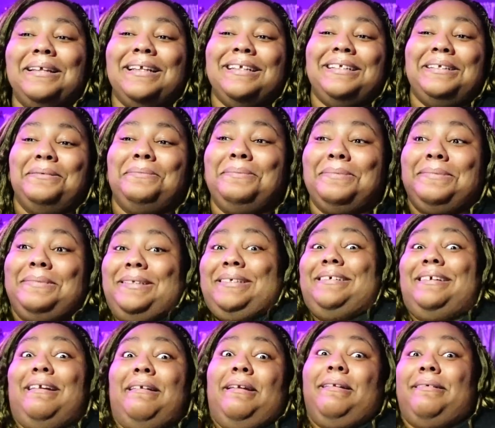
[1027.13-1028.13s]
like,
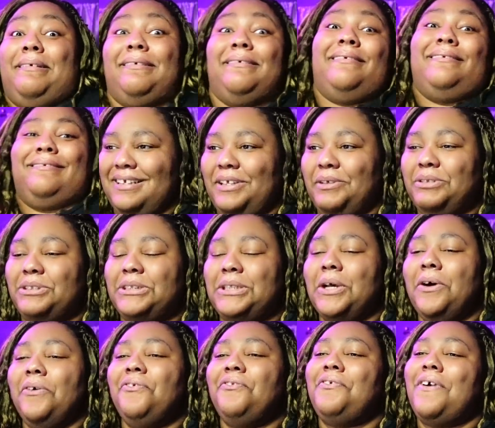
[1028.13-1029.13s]
you
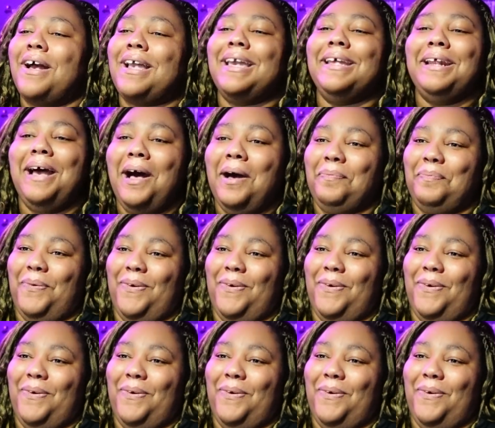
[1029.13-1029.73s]
still fucking up.